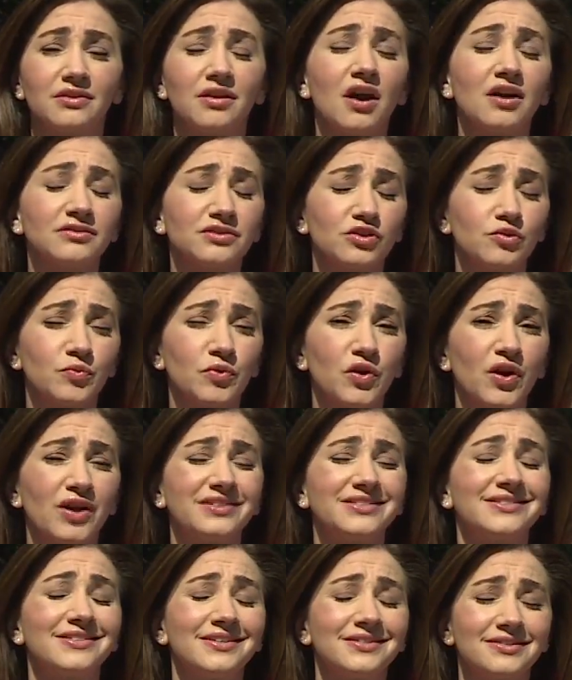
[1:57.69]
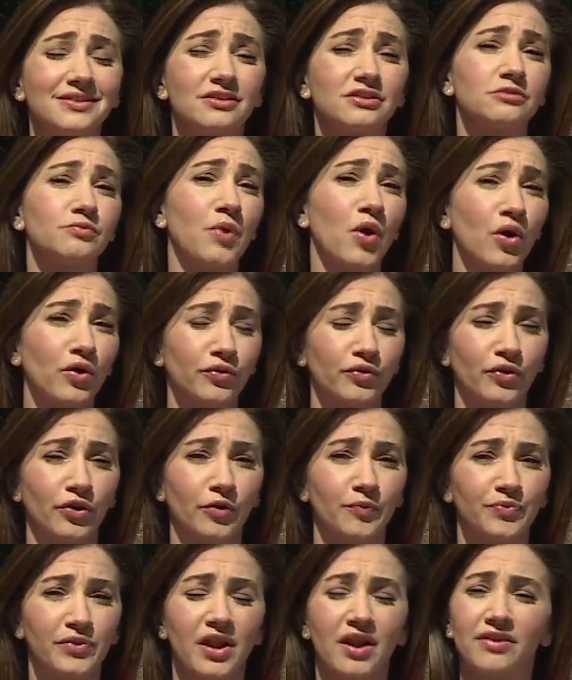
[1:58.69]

customer assistance partner.